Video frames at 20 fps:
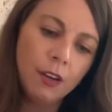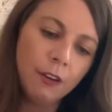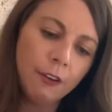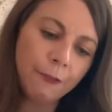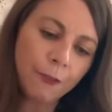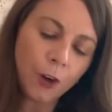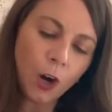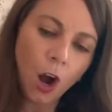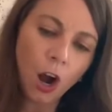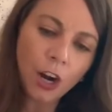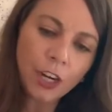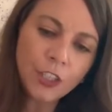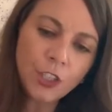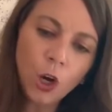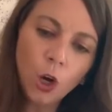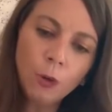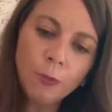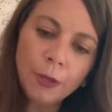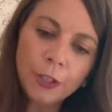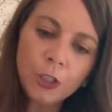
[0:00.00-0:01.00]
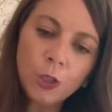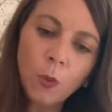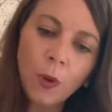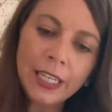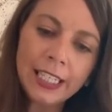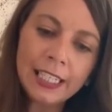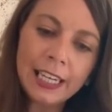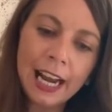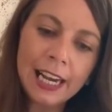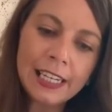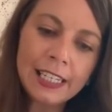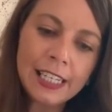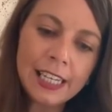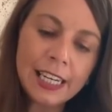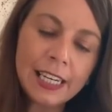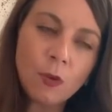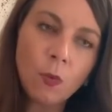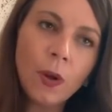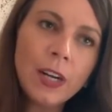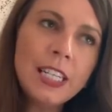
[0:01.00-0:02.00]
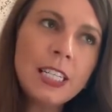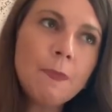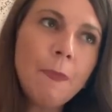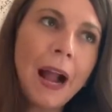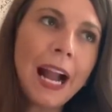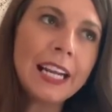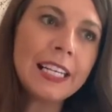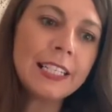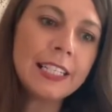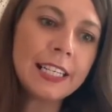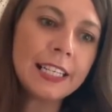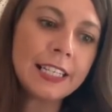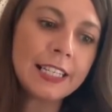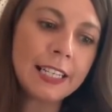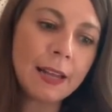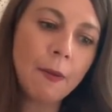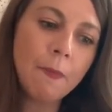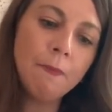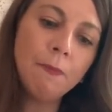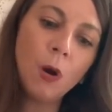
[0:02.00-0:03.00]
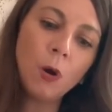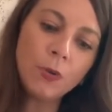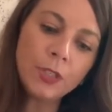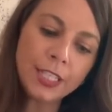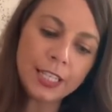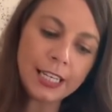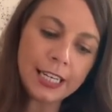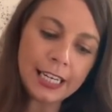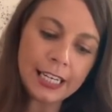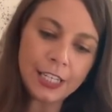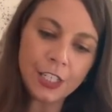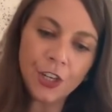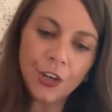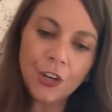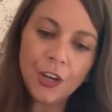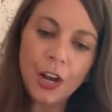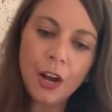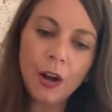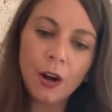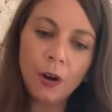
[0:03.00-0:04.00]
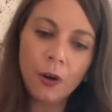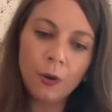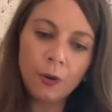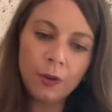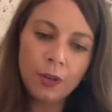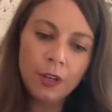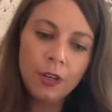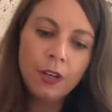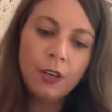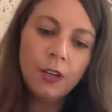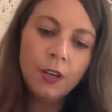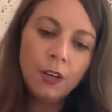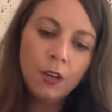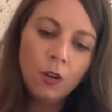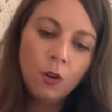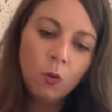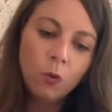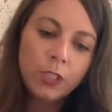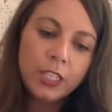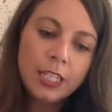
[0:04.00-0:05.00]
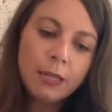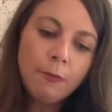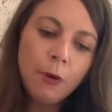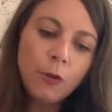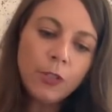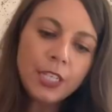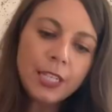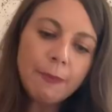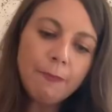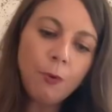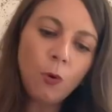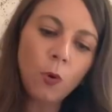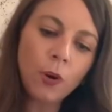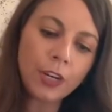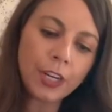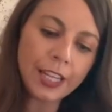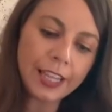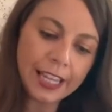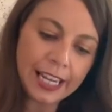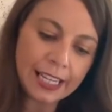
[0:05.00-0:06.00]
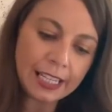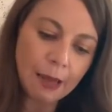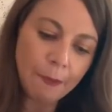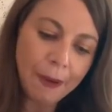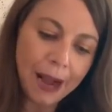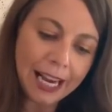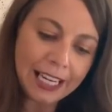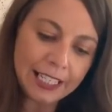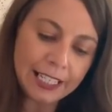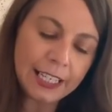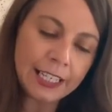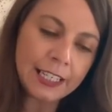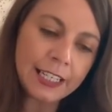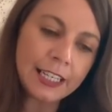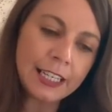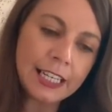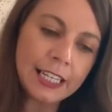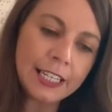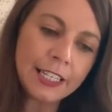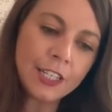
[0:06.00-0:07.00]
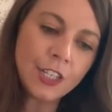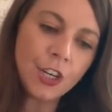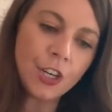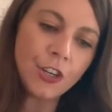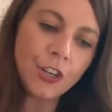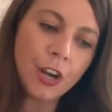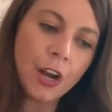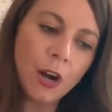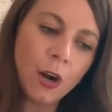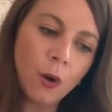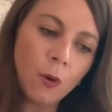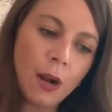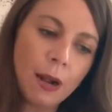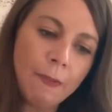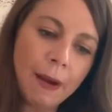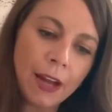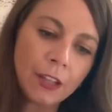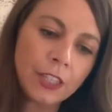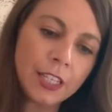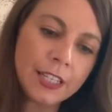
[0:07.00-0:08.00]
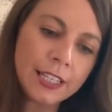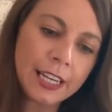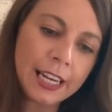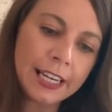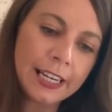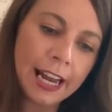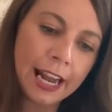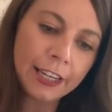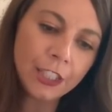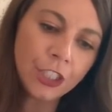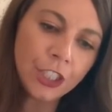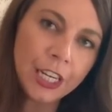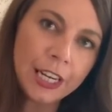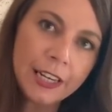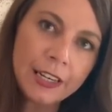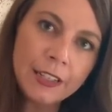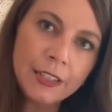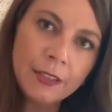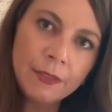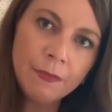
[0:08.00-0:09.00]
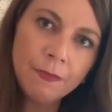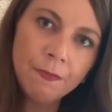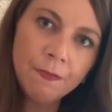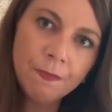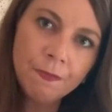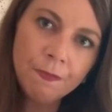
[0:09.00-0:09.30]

for October 2019? What does Pisces most need to know? What's the most important thing that Pisces needs to know about this connection